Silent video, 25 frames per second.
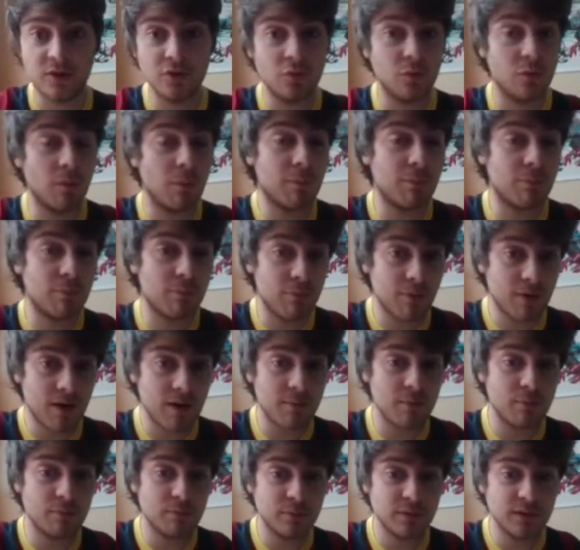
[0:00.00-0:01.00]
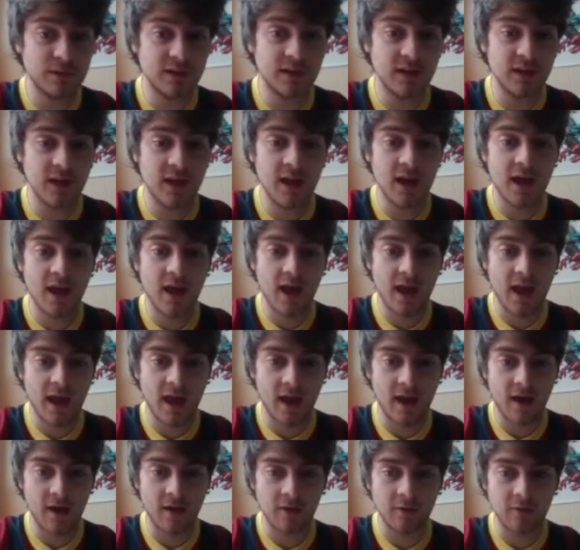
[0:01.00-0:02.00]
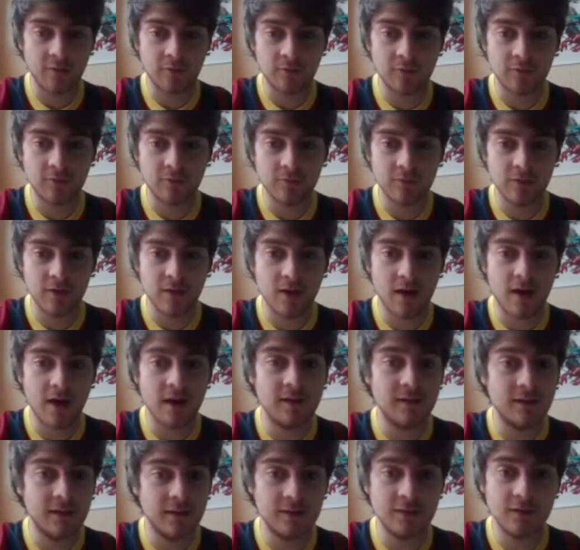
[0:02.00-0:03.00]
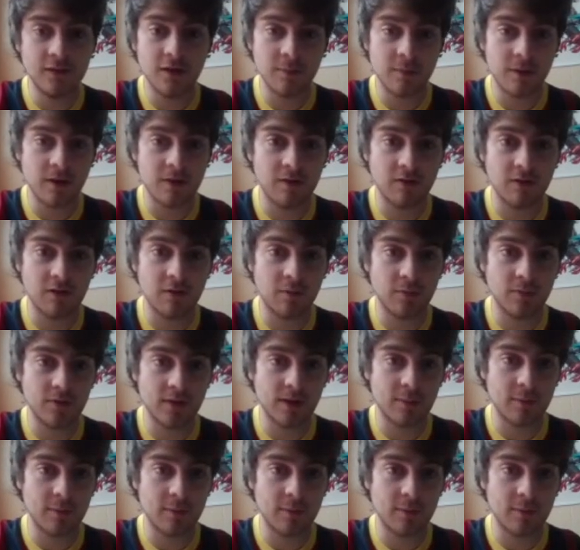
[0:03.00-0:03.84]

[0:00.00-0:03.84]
You will probably have a decent amount of double game